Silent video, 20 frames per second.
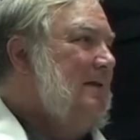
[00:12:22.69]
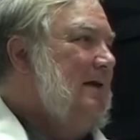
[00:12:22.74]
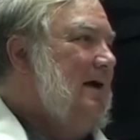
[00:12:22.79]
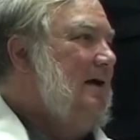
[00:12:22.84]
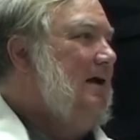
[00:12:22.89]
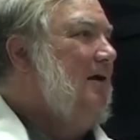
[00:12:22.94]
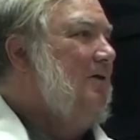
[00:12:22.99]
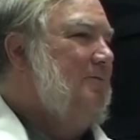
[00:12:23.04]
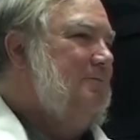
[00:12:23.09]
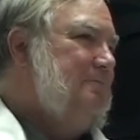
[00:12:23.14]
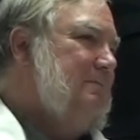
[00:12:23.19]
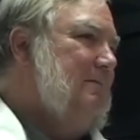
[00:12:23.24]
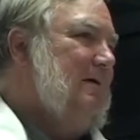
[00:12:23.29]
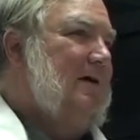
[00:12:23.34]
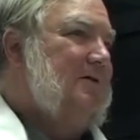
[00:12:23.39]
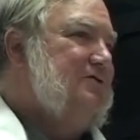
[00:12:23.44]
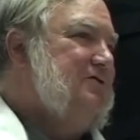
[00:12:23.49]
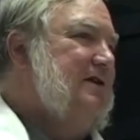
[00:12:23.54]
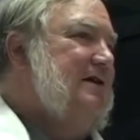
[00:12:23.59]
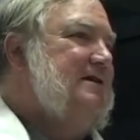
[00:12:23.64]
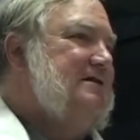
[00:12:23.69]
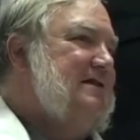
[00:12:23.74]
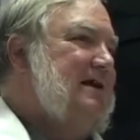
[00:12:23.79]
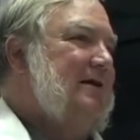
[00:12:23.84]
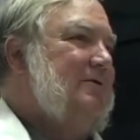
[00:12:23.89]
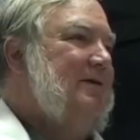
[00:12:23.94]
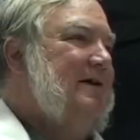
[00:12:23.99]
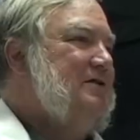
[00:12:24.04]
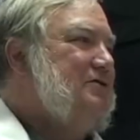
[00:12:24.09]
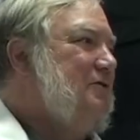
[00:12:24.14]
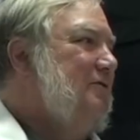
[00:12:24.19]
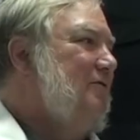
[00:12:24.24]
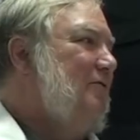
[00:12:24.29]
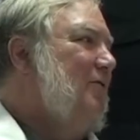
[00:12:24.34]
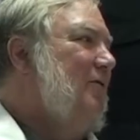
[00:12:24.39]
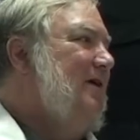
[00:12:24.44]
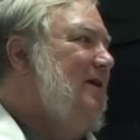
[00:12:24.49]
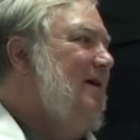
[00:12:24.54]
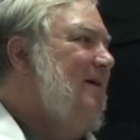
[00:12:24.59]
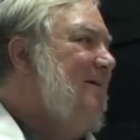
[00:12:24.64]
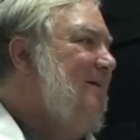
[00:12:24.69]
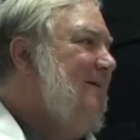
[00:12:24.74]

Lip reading: and I'll change that ratio for you.